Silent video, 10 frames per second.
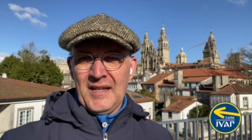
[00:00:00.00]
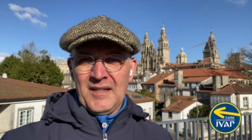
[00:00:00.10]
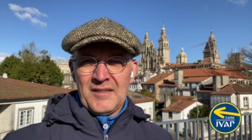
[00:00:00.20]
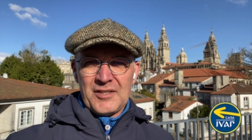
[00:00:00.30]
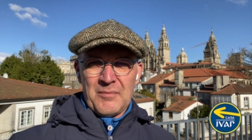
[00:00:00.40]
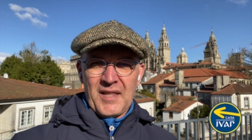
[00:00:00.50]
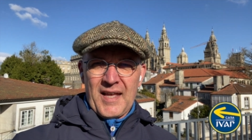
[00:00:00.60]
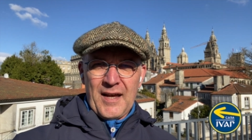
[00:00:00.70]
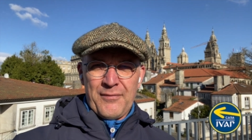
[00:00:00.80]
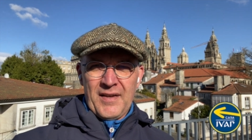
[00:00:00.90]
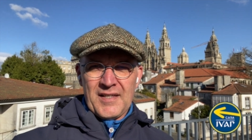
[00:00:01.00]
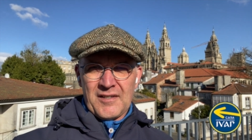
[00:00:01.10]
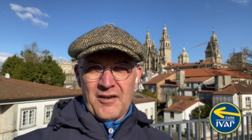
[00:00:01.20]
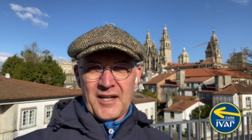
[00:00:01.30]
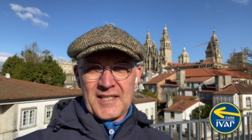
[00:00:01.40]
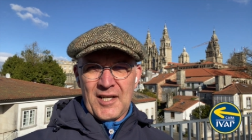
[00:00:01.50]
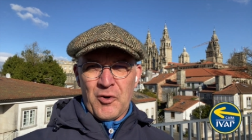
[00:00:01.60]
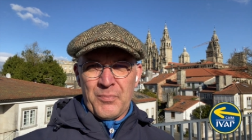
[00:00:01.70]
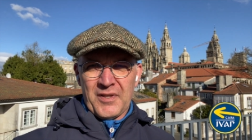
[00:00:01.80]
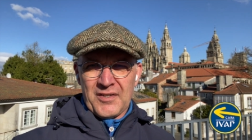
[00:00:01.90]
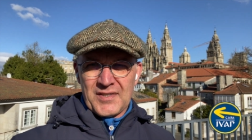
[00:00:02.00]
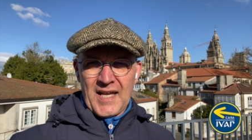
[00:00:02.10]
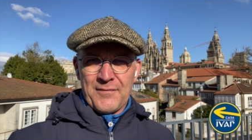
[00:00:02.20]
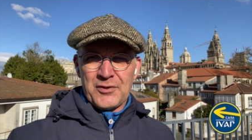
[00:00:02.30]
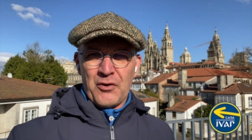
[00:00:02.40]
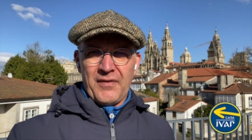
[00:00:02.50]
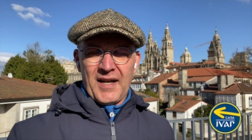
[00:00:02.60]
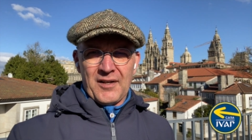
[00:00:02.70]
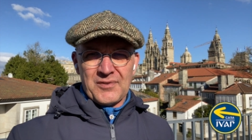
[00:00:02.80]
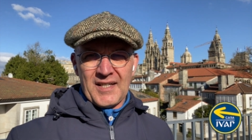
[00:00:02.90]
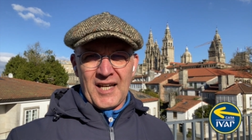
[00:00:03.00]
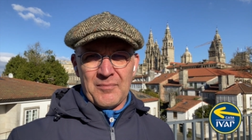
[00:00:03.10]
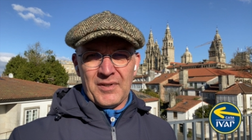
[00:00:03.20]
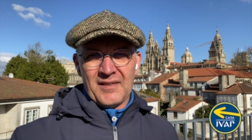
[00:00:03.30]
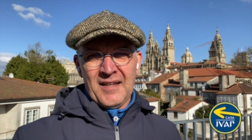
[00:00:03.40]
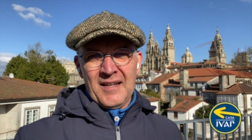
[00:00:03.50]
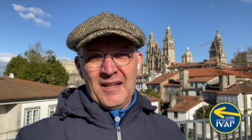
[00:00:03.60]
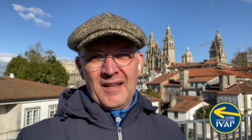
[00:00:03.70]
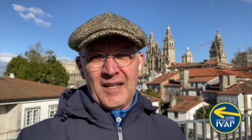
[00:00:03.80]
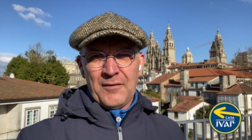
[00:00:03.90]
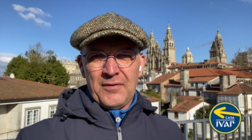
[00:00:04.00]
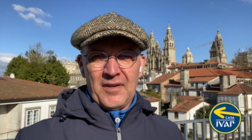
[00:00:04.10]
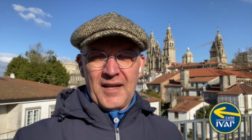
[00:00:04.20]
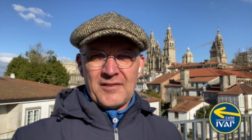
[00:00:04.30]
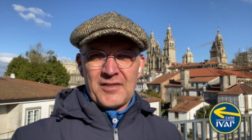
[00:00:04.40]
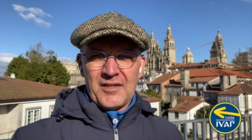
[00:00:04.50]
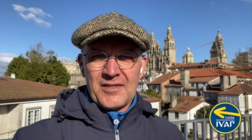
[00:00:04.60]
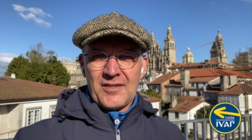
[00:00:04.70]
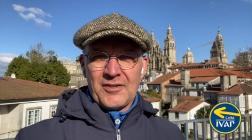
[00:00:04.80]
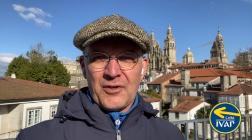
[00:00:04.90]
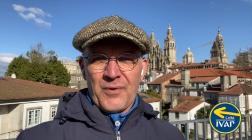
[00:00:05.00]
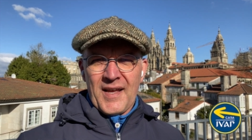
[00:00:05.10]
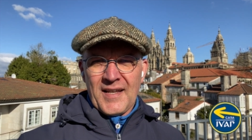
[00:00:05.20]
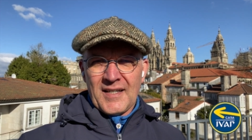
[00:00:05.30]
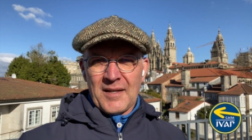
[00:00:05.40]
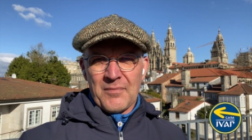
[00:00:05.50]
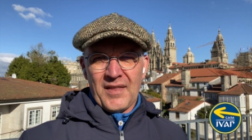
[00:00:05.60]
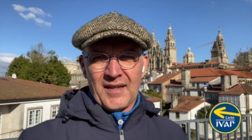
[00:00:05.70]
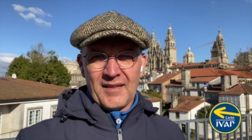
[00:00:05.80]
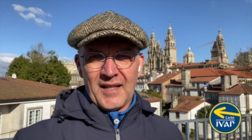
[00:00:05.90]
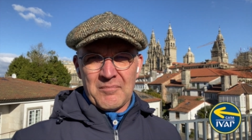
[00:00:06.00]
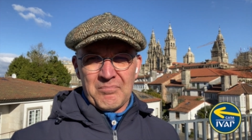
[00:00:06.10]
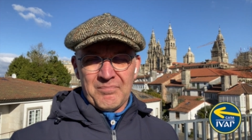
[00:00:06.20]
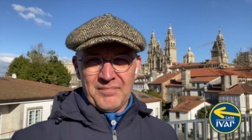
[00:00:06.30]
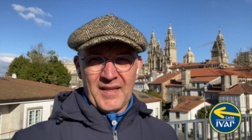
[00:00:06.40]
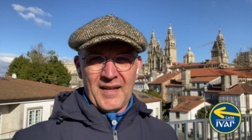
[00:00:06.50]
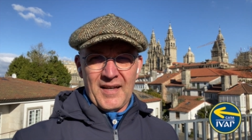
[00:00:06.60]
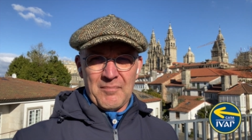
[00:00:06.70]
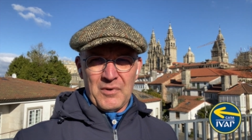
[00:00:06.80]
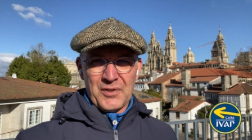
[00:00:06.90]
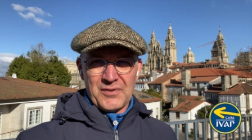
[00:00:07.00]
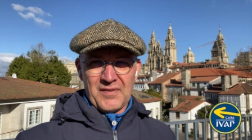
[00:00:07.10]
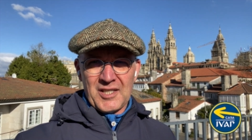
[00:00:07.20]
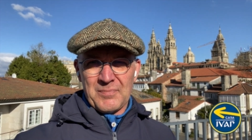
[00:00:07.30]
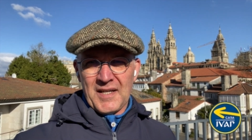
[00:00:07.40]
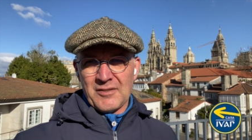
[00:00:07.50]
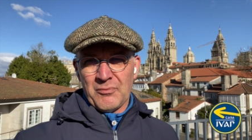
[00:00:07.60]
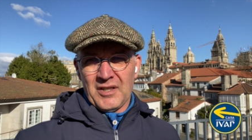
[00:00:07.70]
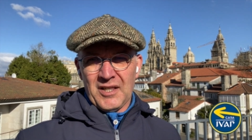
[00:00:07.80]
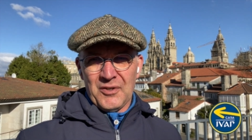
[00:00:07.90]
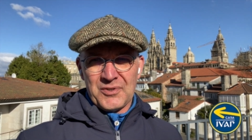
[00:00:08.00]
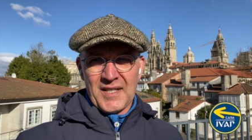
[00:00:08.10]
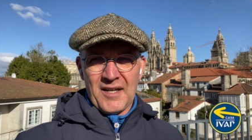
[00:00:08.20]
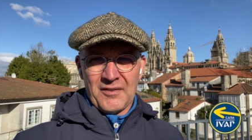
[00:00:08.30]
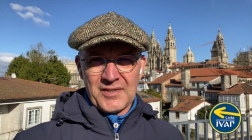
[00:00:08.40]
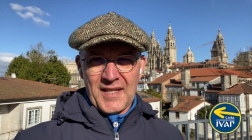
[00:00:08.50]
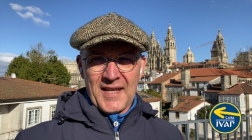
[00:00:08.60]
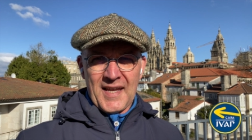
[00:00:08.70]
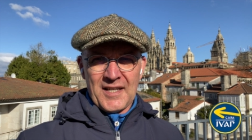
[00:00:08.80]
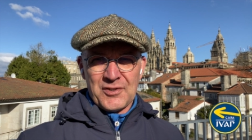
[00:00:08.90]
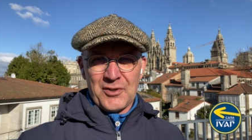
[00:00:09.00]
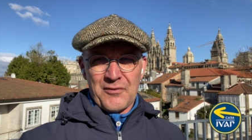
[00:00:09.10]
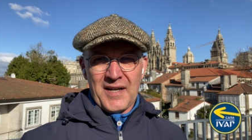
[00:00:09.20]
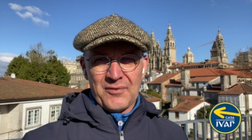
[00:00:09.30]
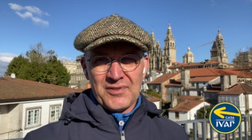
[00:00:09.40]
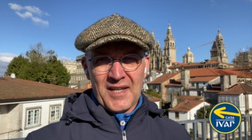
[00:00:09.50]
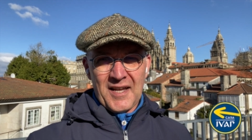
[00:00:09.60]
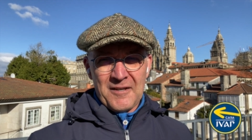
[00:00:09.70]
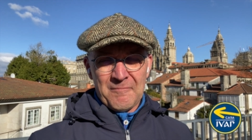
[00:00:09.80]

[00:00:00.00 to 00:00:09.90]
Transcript: some of the cafes are actually open because they have serving outside, but in a few days it's going to start to rain, and I'm thinking then most of these places will close down because they can't serve outside.